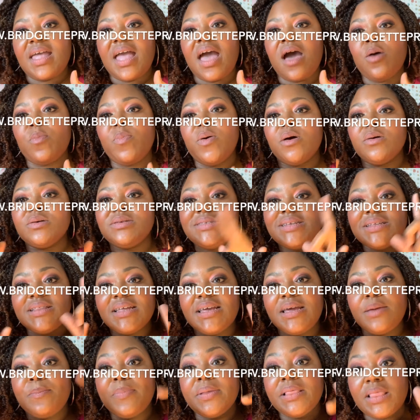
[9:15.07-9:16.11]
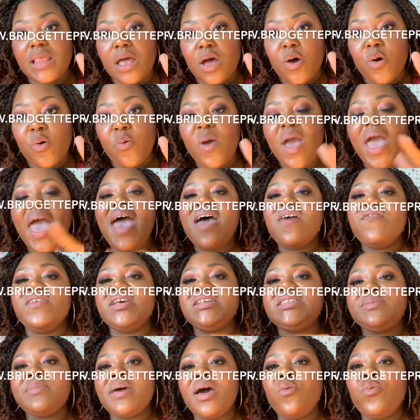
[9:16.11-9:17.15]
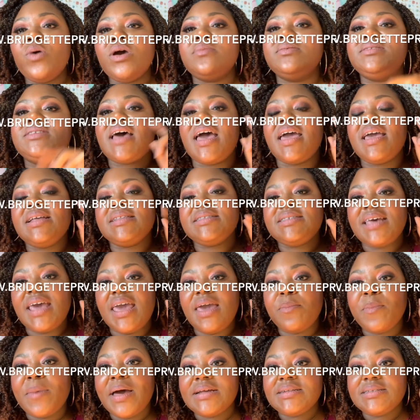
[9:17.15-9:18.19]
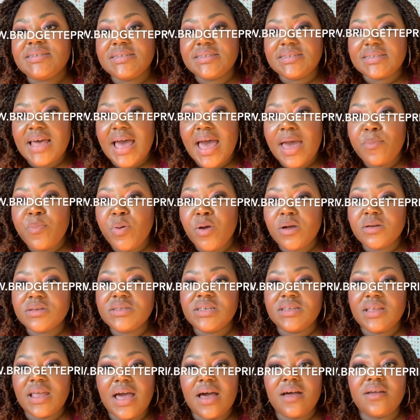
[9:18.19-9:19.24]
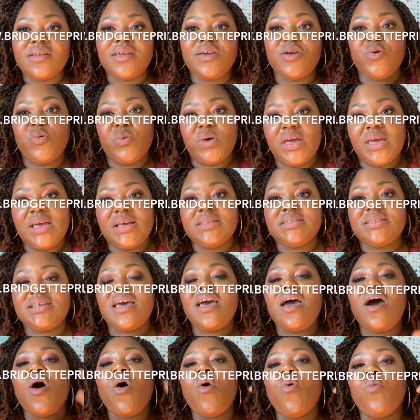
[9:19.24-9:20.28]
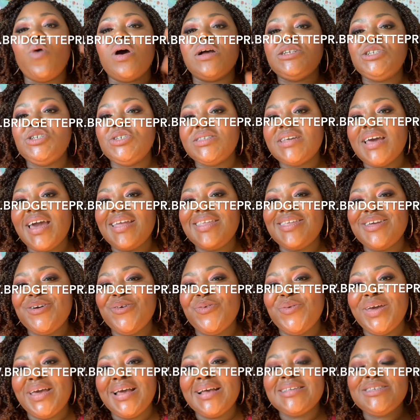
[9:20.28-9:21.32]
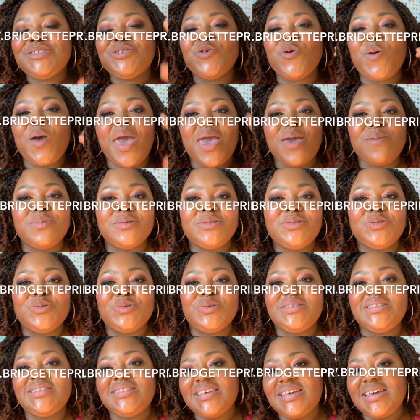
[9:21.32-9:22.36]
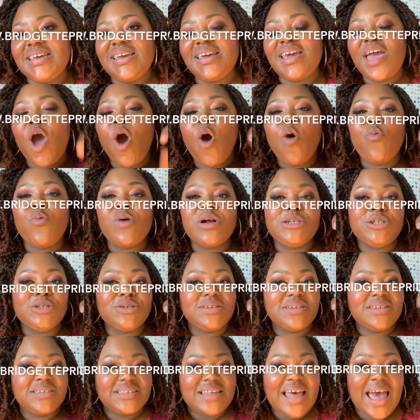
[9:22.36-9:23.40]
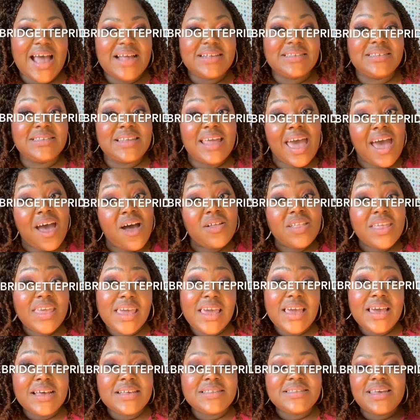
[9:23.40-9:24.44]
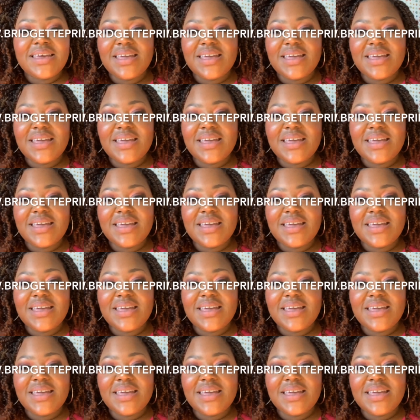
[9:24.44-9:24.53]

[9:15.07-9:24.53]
I'll post a link below. Visit my website and take my design personality quiz. Once you take the quiz, you're able to see what your design style is.